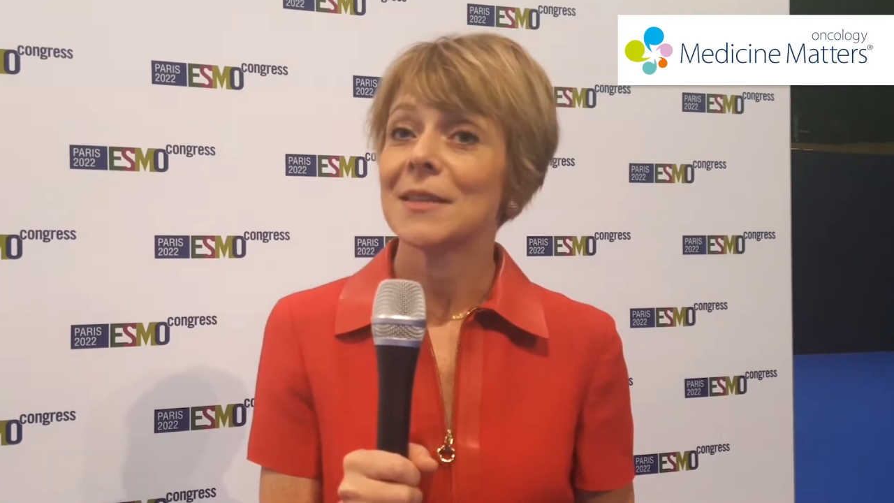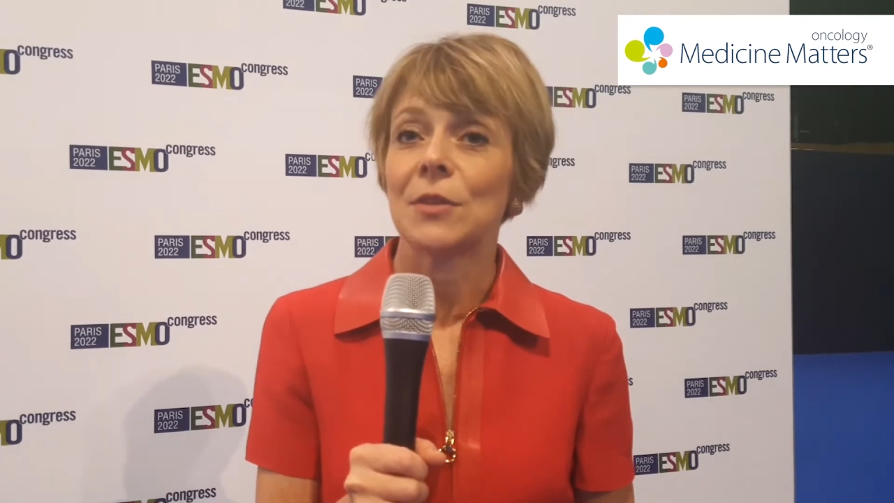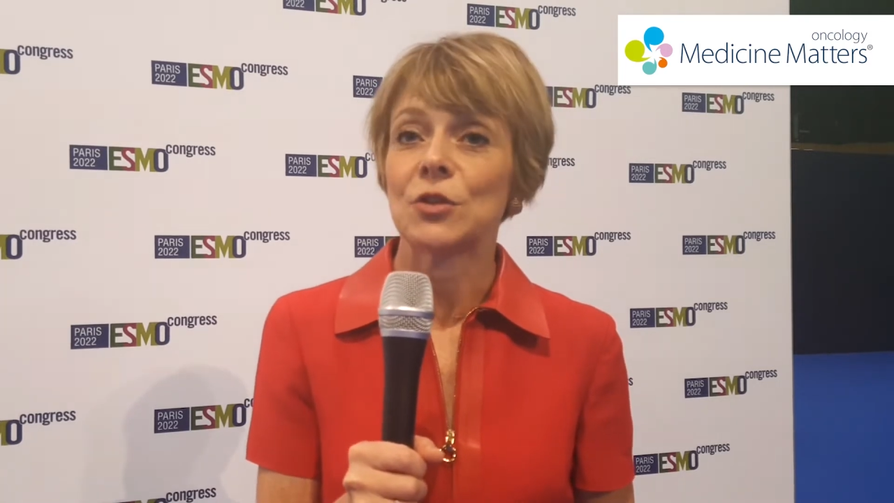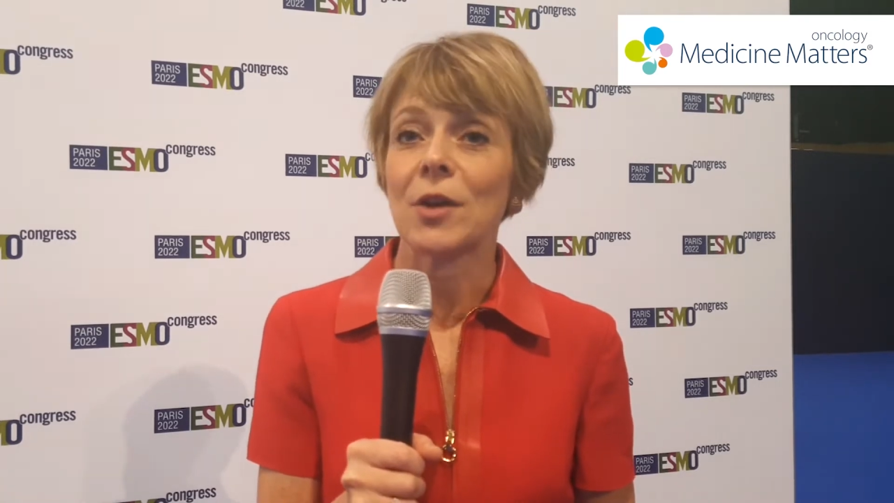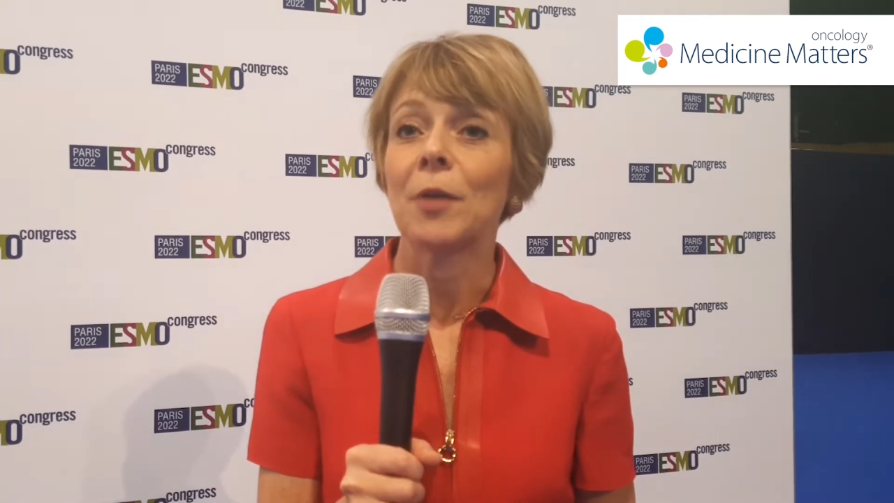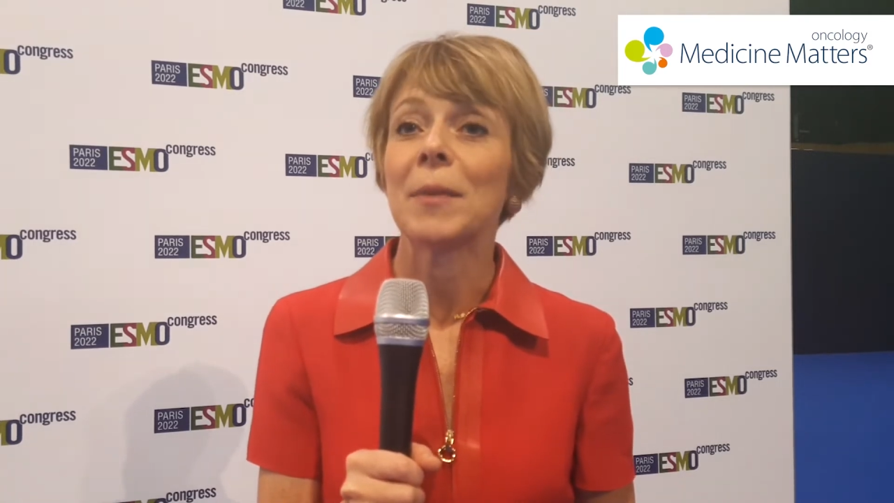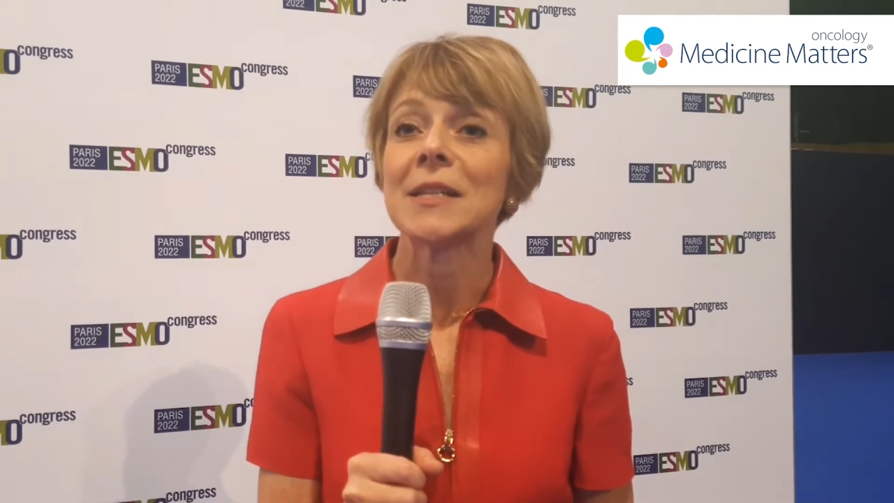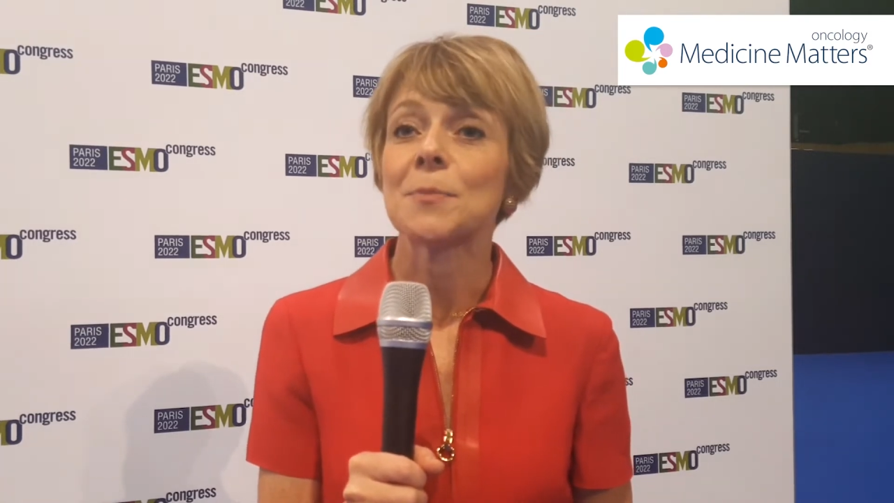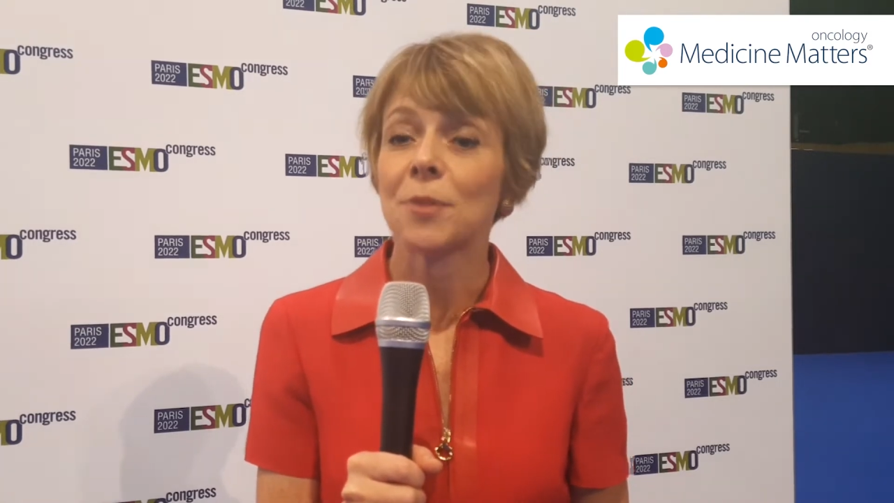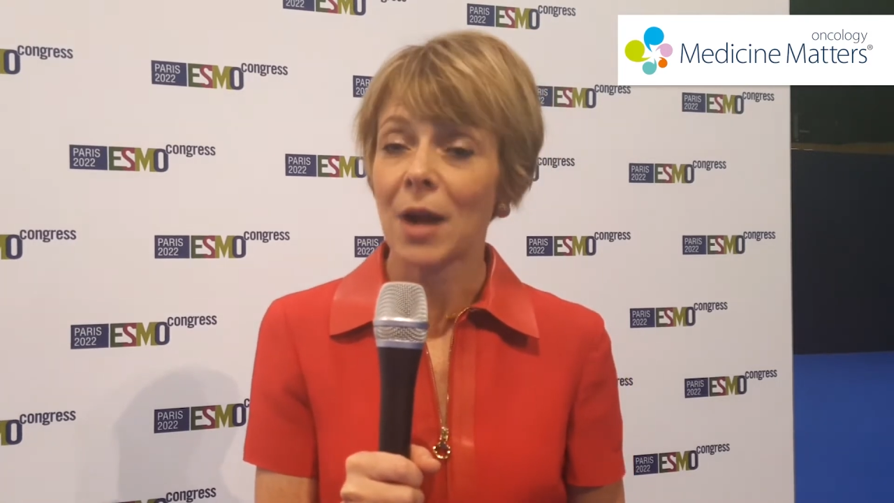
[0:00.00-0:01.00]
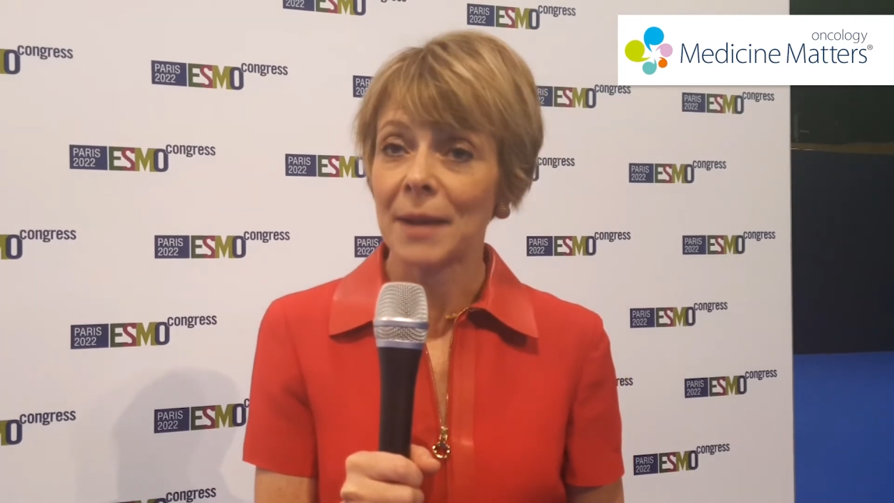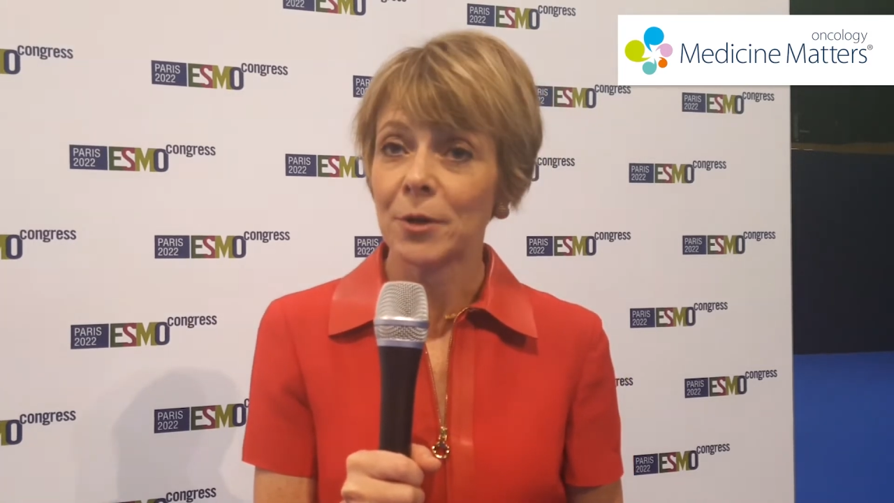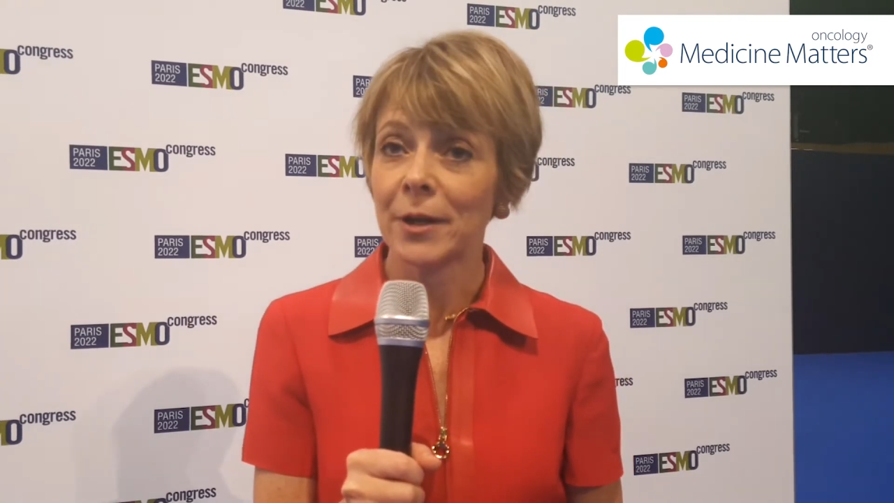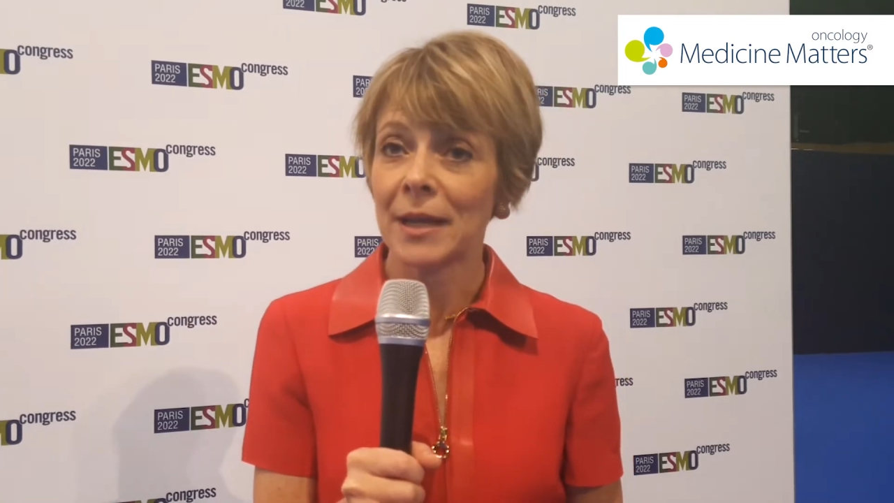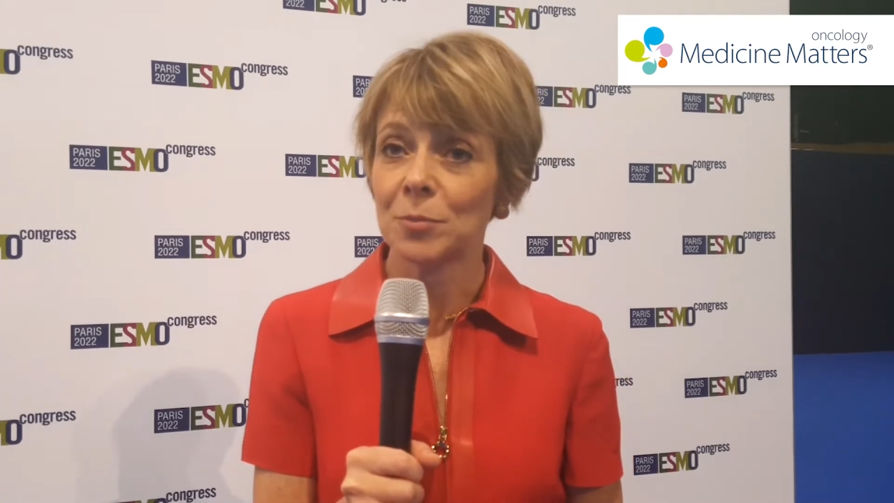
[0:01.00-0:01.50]
The trial met its
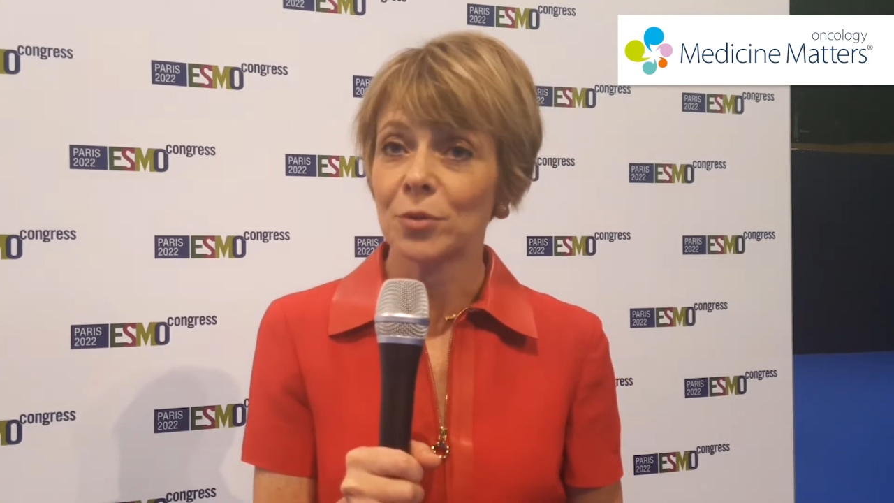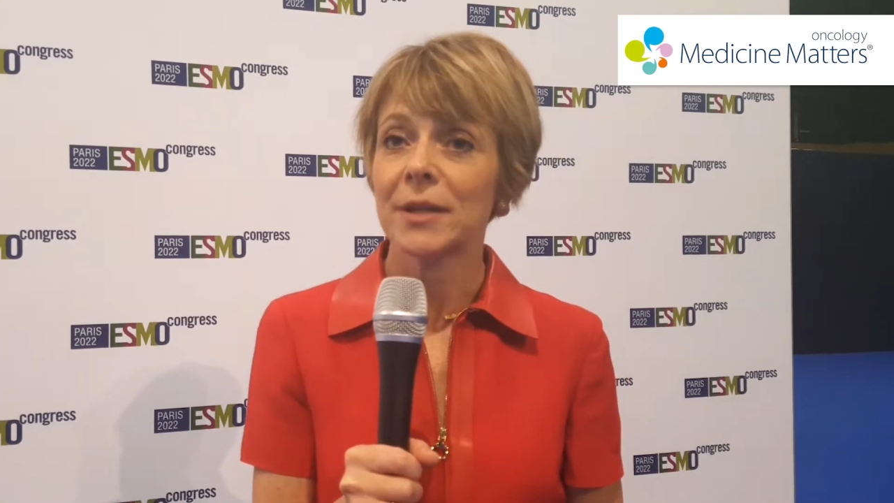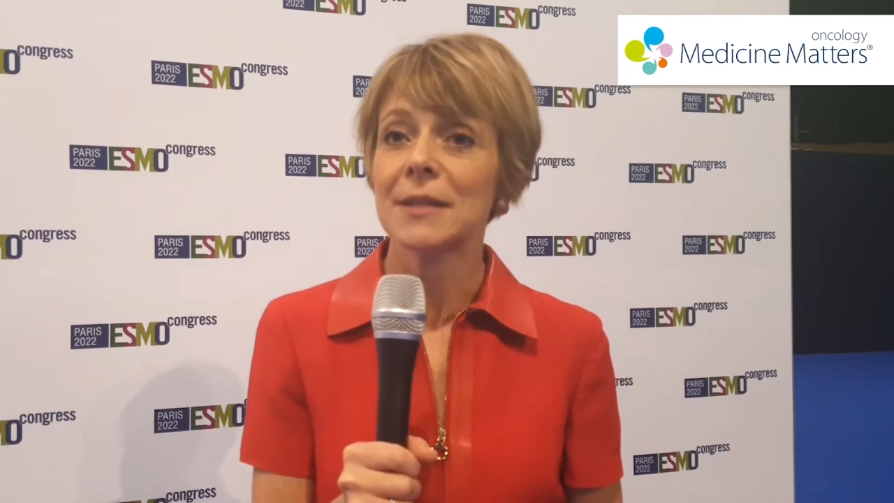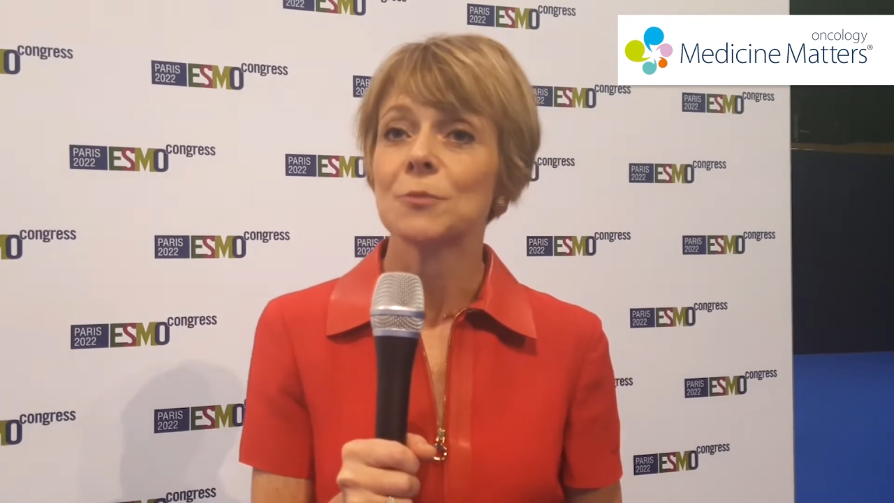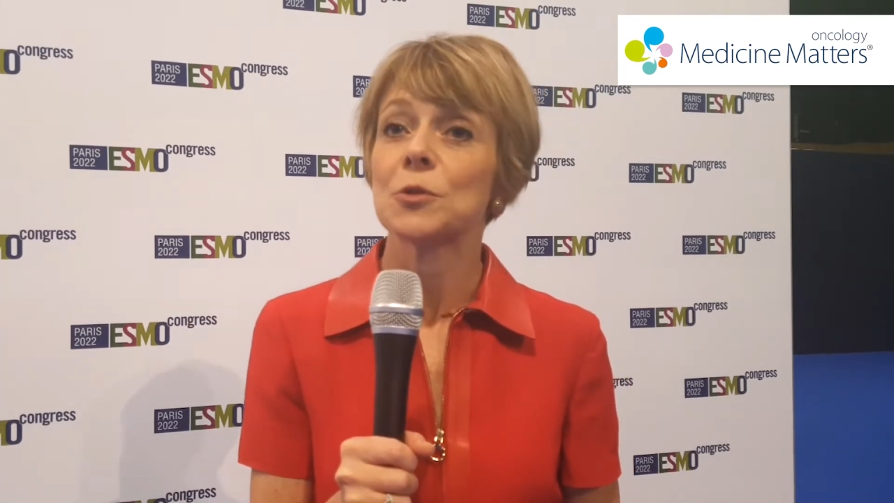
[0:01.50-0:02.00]
primary endpoint,